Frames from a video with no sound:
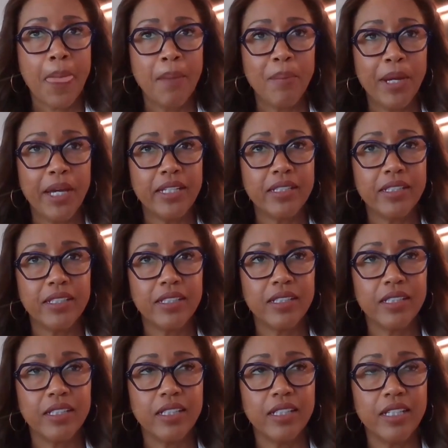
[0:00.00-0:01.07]
But
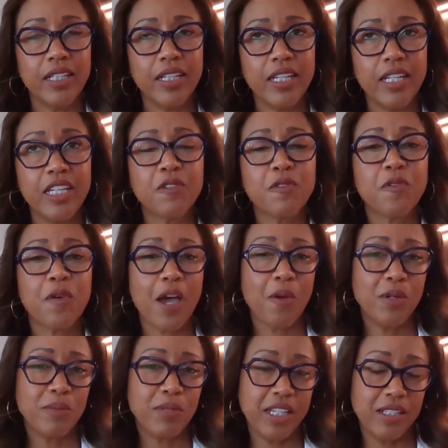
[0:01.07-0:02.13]
if I
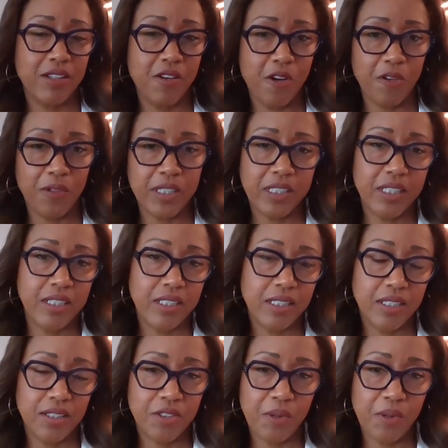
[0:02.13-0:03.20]
would get nervous in a
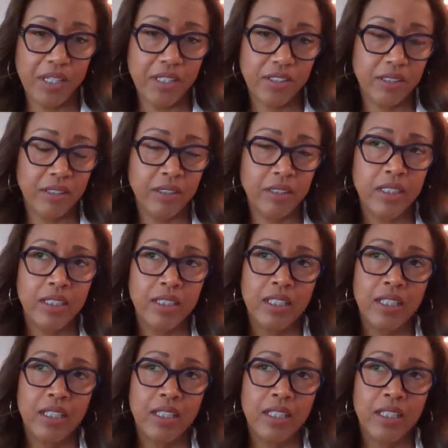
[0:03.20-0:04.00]
situation,